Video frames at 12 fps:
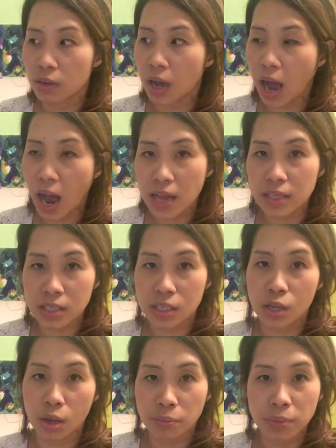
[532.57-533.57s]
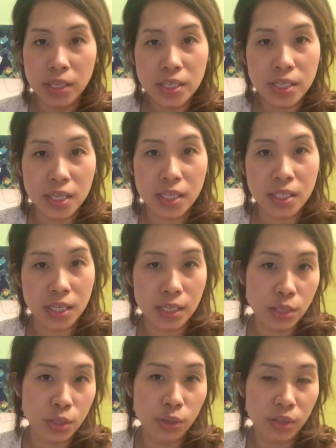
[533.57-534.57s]
art your business is
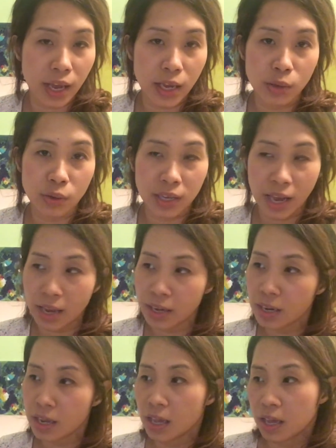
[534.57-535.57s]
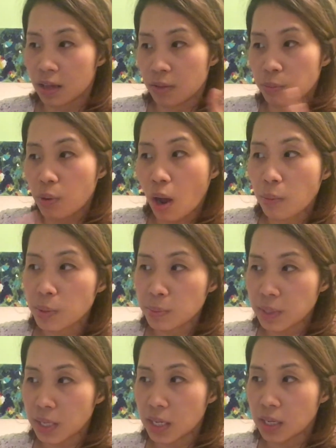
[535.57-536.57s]
so that you can
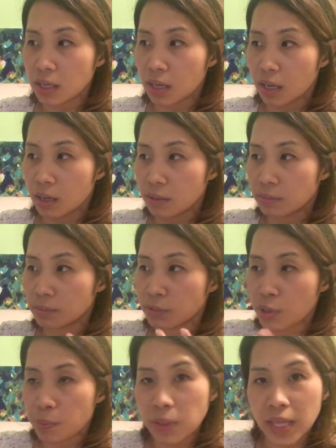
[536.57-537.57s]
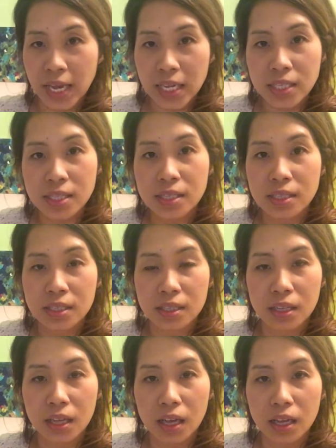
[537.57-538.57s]
probably replace
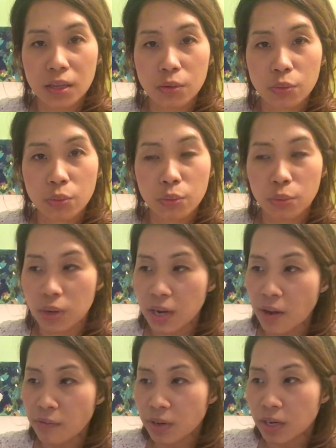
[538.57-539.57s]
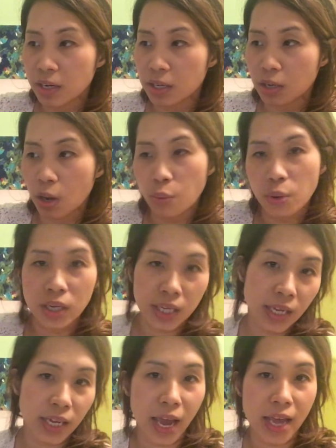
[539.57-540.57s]
whatever you're
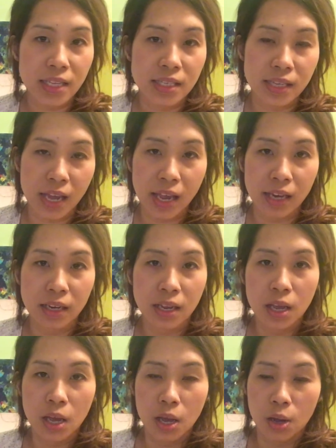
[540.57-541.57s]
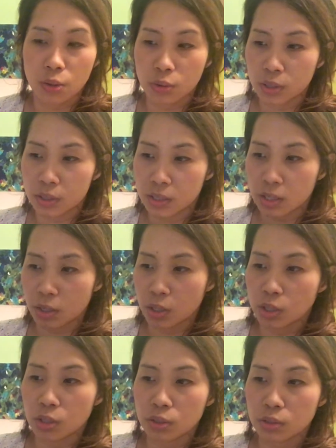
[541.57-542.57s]
working as, and
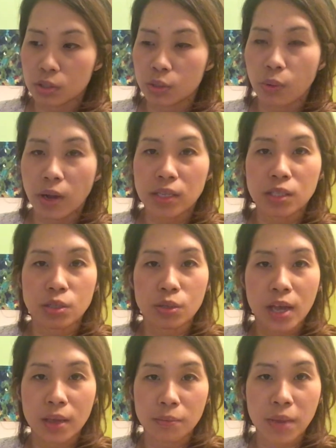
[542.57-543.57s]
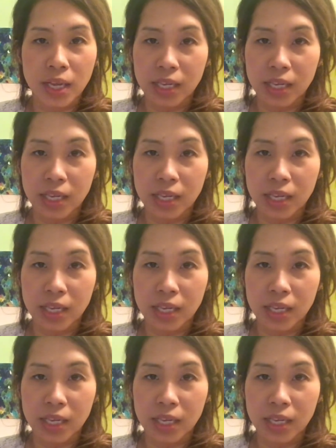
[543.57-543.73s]
you want to make a